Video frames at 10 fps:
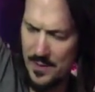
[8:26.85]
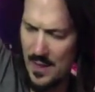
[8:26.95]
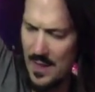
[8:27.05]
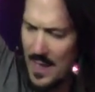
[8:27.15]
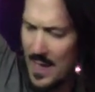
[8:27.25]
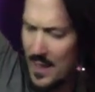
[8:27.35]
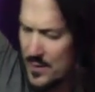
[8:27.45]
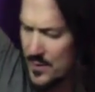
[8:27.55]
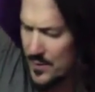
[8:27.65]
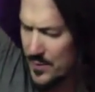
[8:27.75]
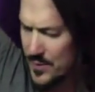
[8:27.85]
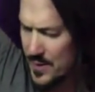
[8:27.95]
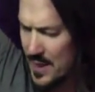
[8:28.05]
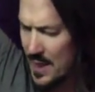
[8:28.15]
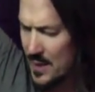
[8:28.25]
and actors and
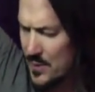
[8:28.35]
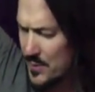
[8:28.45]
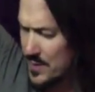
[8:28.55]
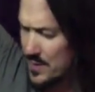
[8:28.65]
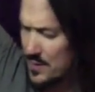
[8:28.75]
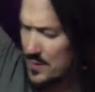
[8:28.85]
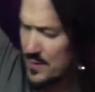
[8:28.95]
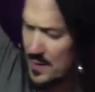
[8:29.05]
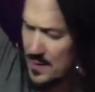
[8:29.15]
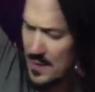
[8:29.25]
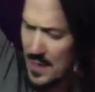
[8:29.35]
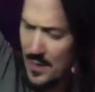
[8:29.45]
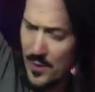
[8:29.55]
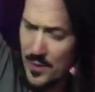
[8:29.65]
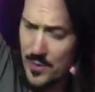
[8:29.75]
actresses and
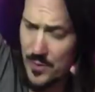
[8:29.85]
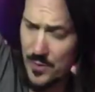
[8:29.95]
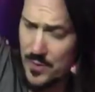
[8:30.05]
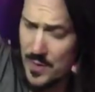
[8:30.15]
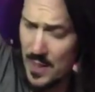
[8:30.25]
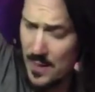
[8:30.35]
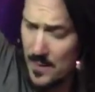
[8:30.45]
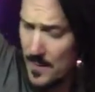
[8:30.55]
characters, and